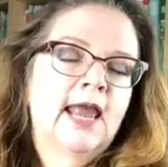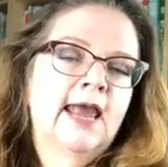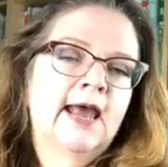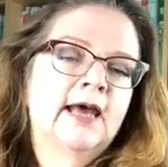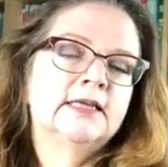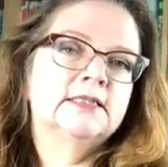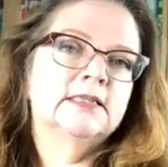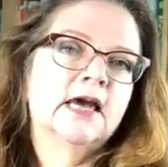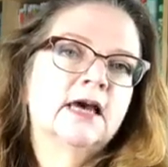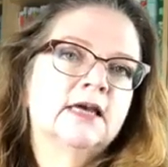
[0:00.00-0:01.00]

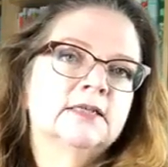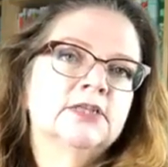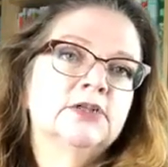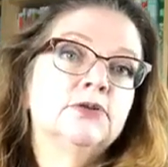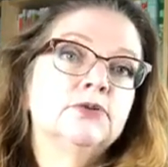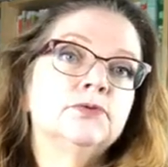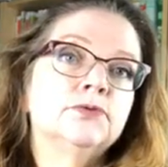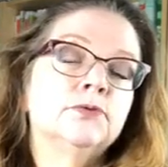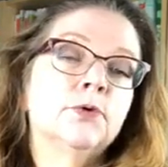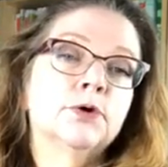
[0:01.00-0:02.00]
and
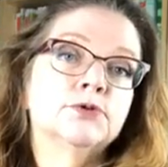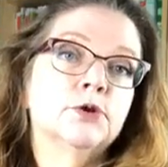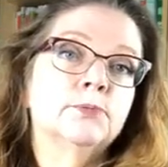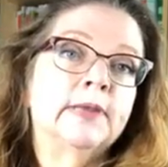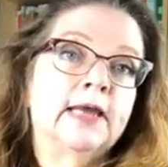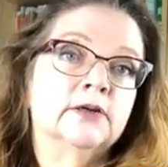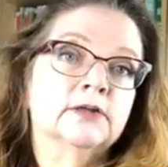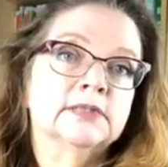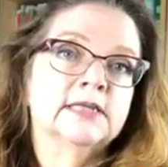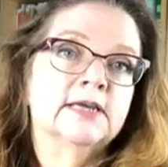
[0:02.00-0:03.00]
2 wardrobe
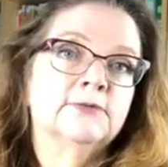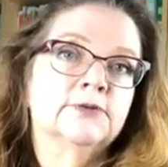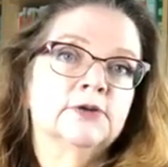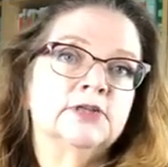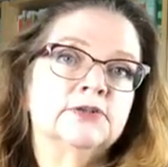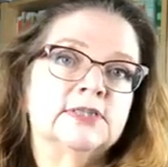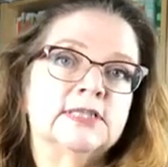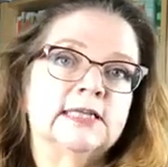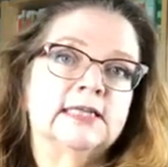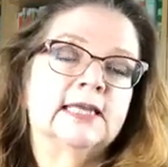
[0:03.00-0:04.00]
planners if you're
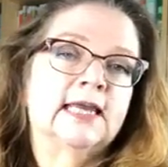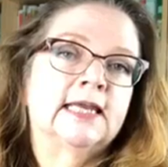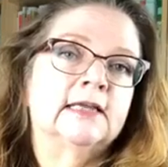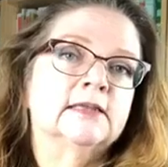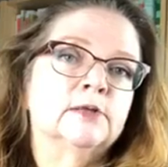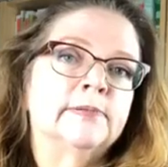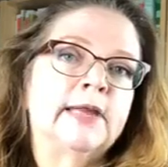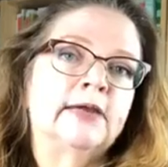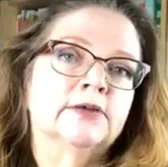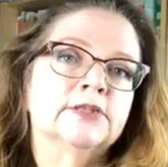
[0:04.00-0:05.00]
interested in getting a little
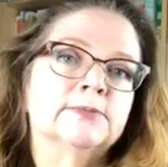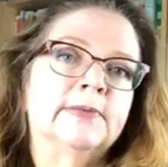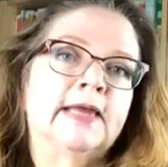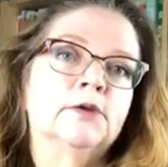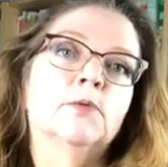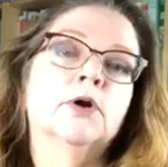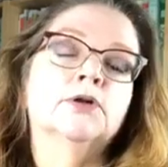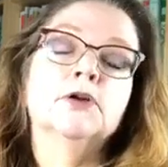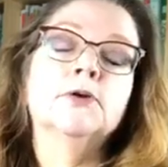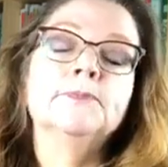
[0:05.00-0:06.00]
planner to plan your
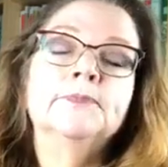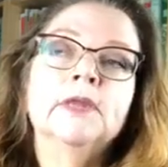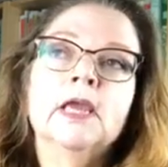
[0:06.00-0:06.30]
wardrobe.